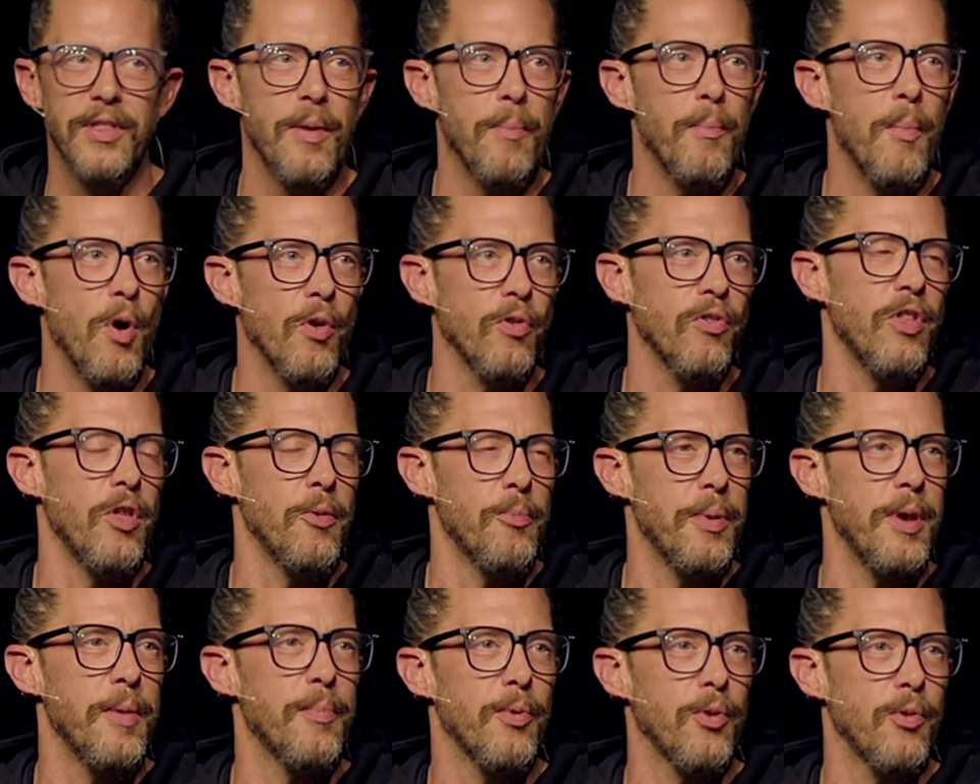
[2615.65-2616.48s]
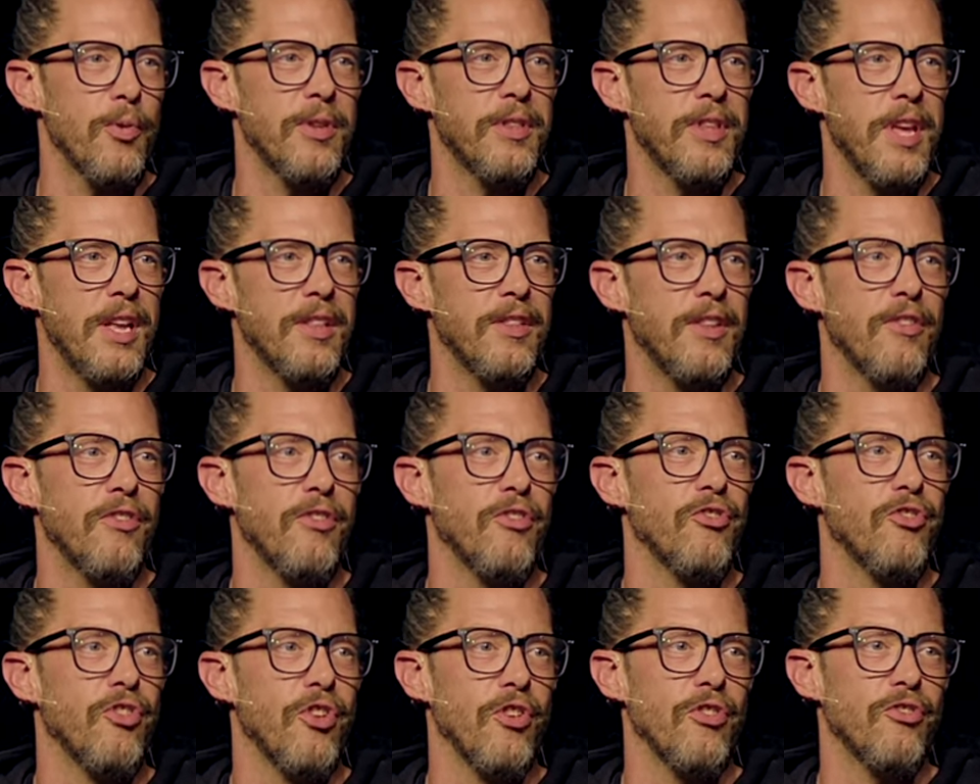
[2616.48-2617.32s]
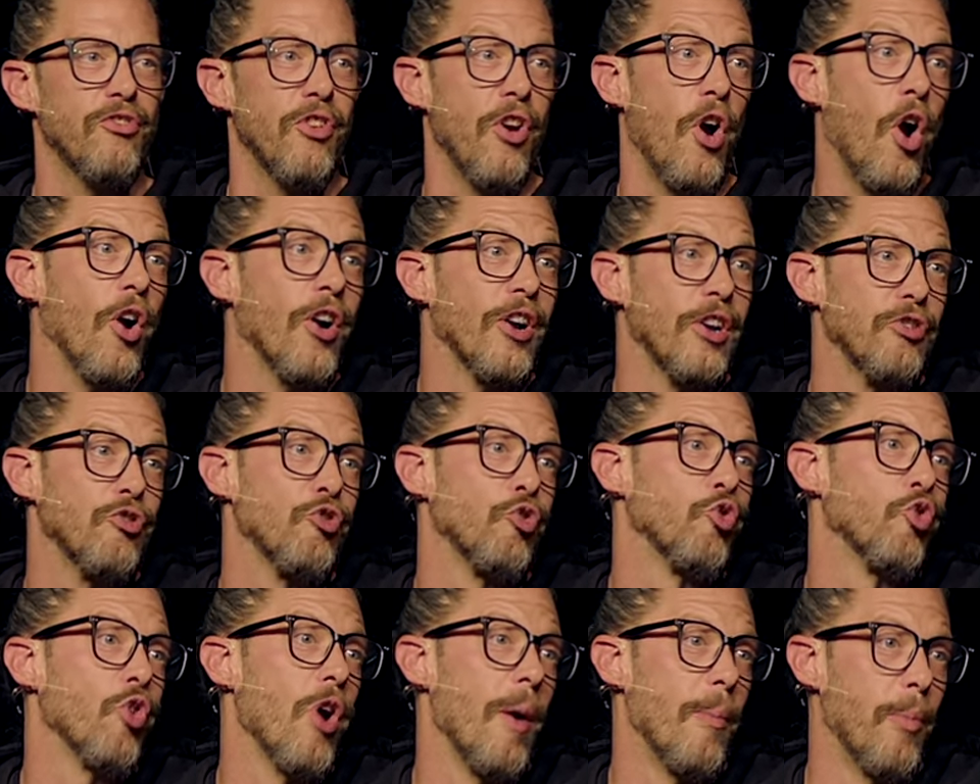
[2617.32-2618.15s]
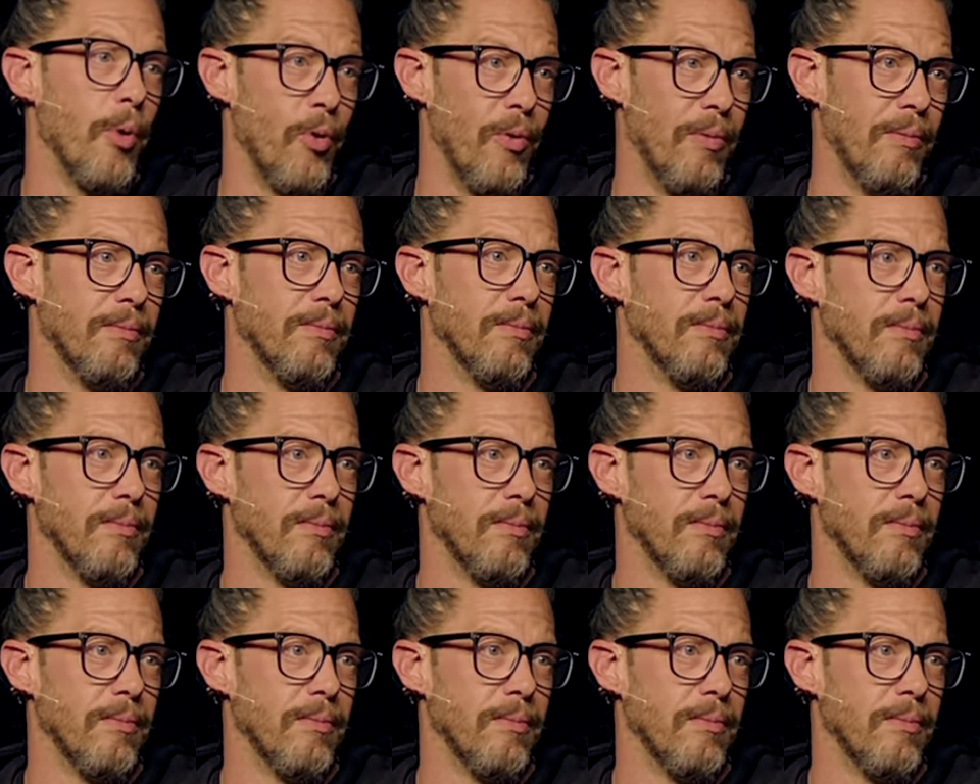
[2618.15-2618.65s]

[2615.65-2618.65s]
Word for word: then most of the people who attend this in church are in trouble,